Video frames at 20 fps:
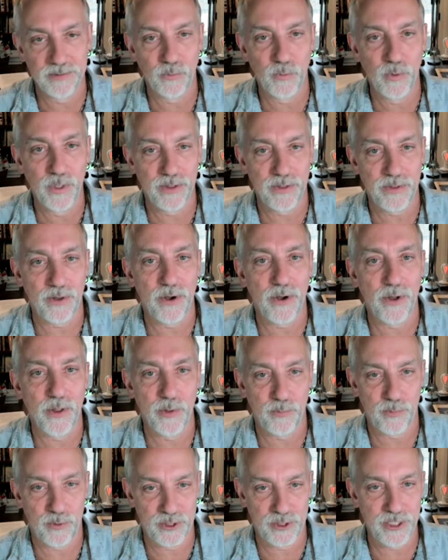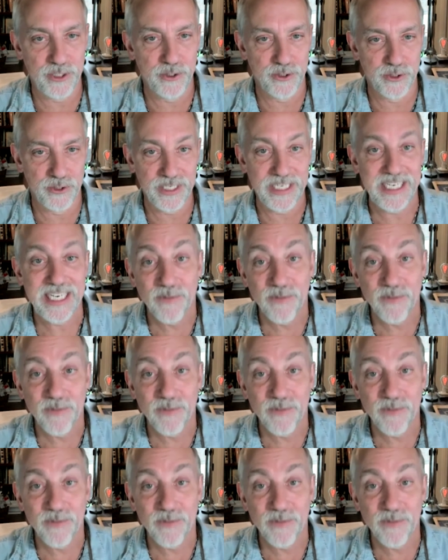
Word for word: with all the procedures,